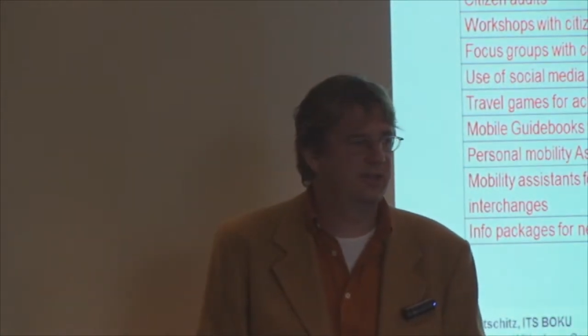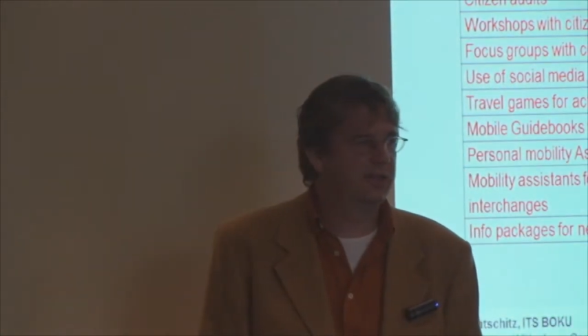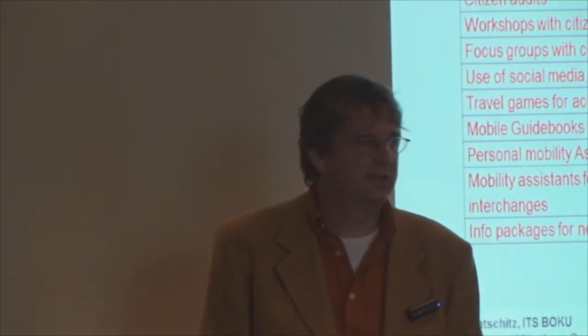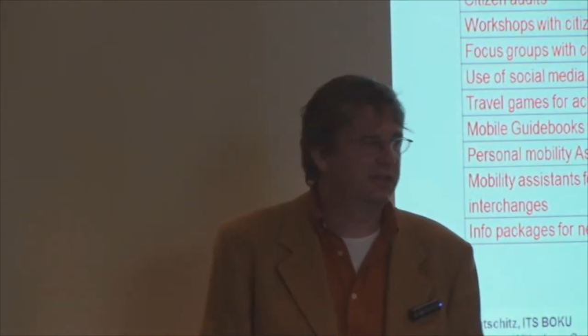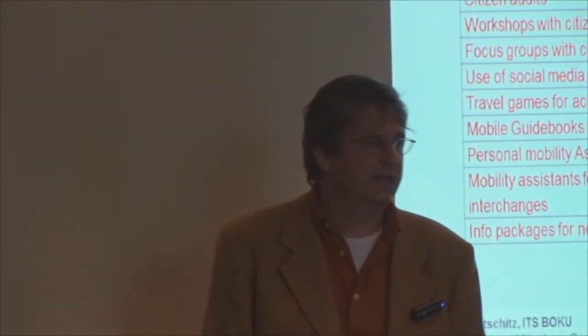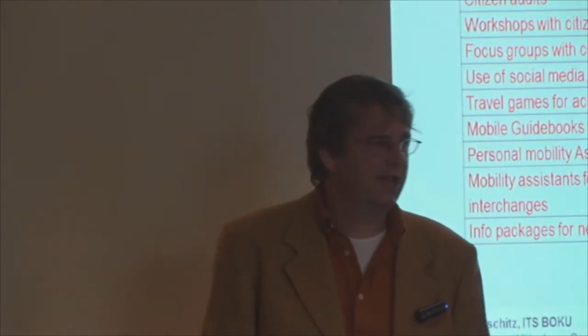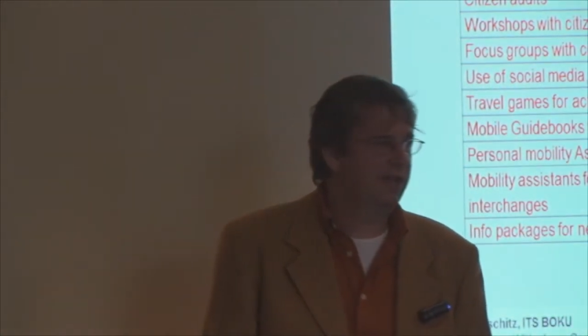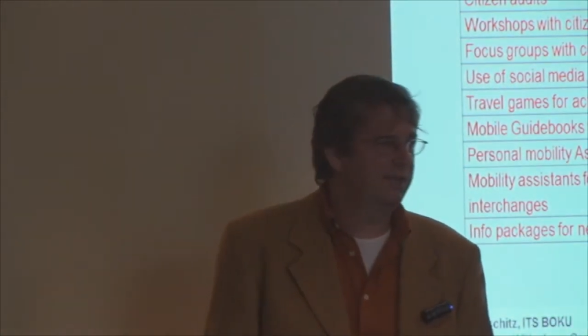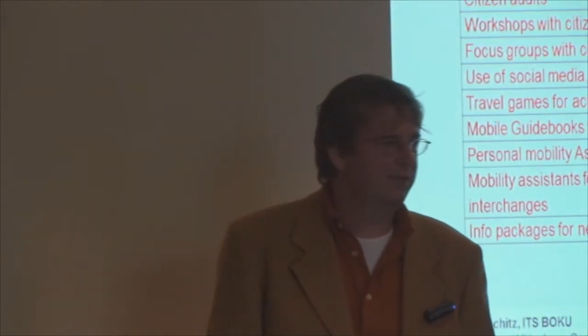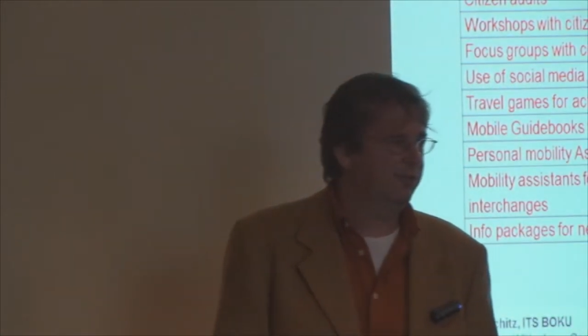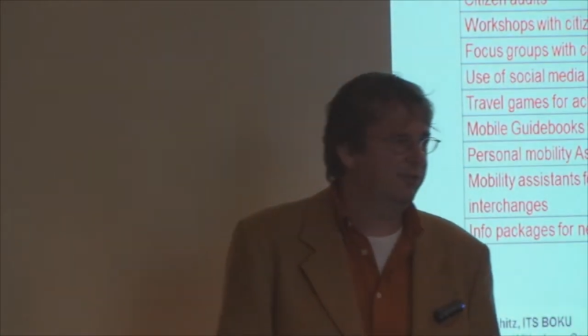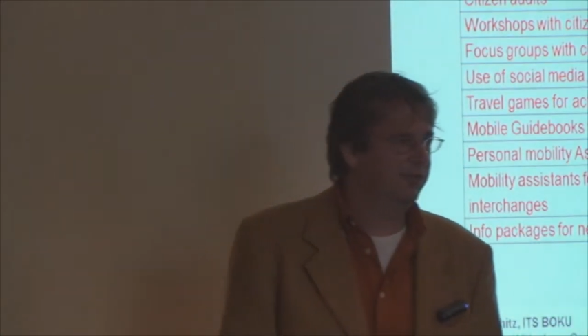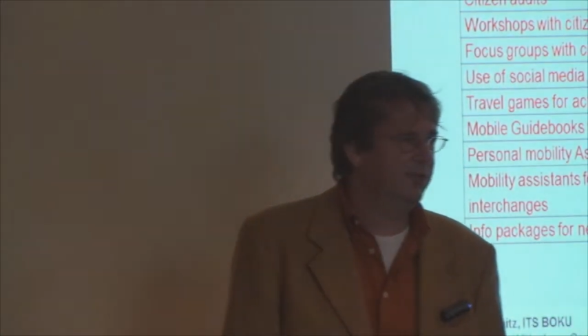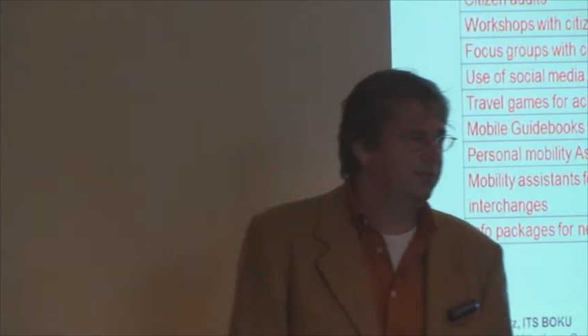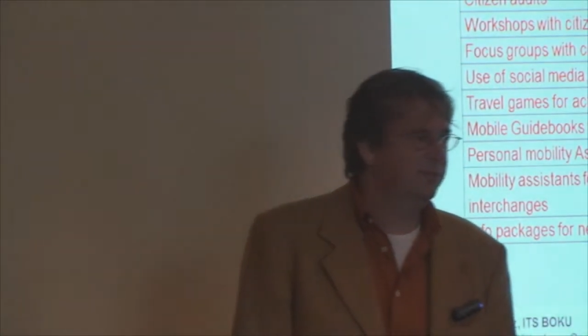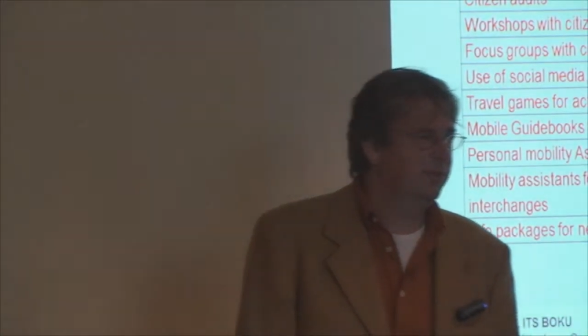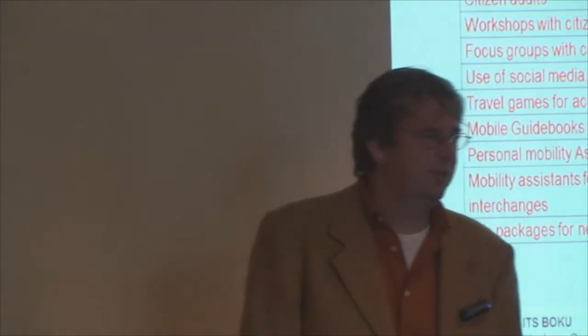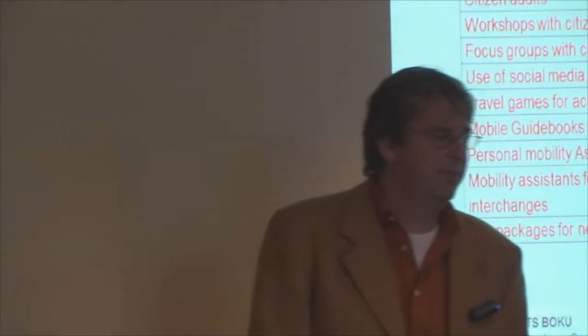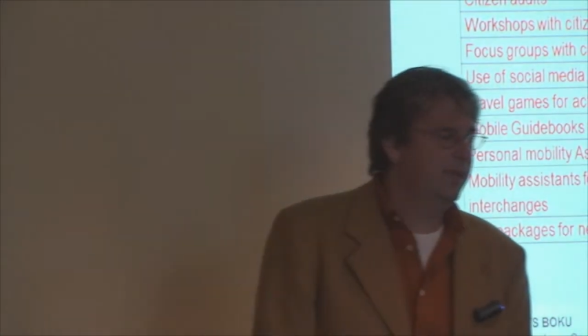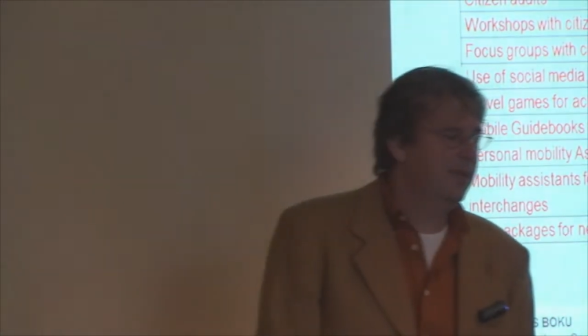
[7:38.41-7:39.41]
little games to
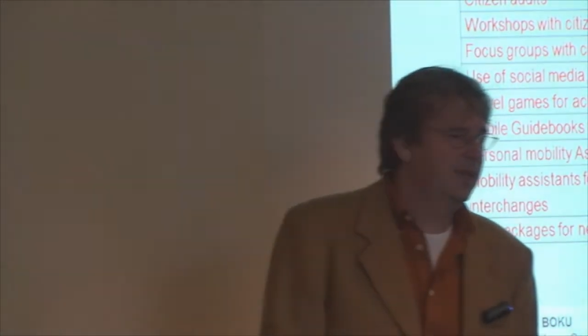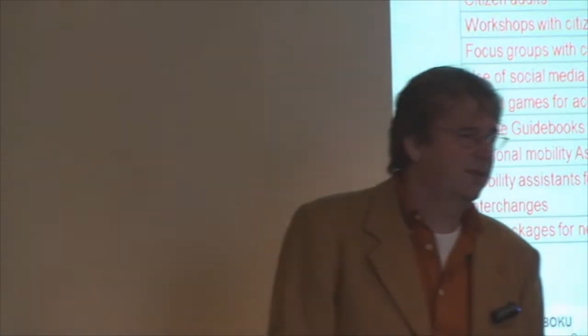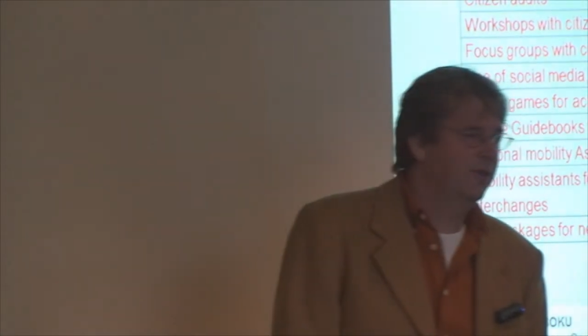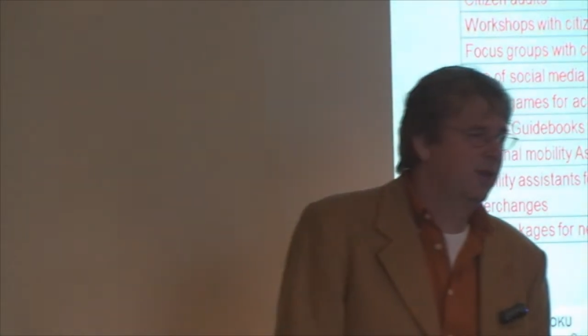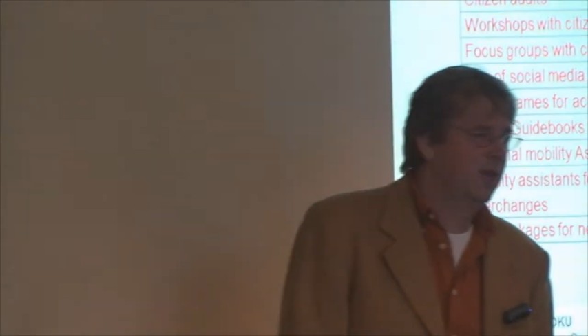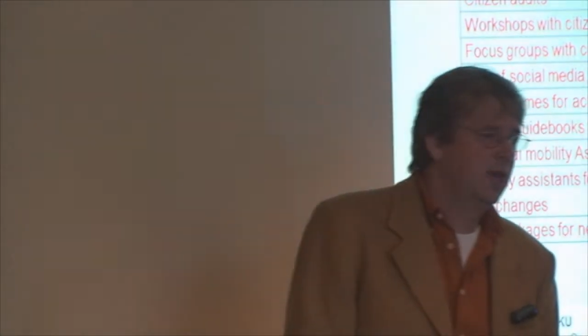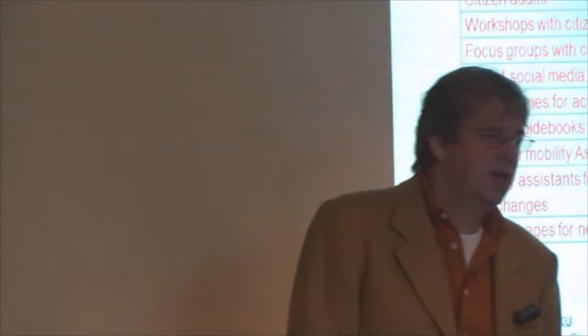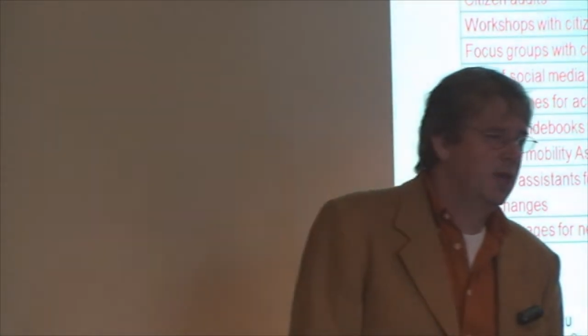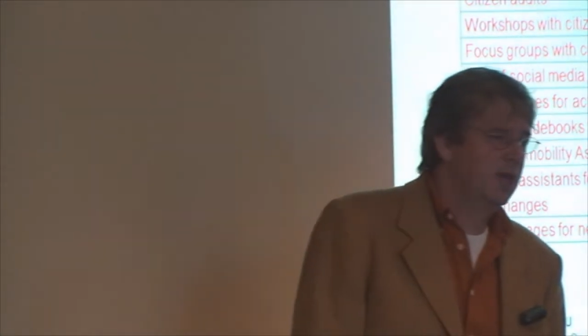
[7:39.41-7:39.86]
implement,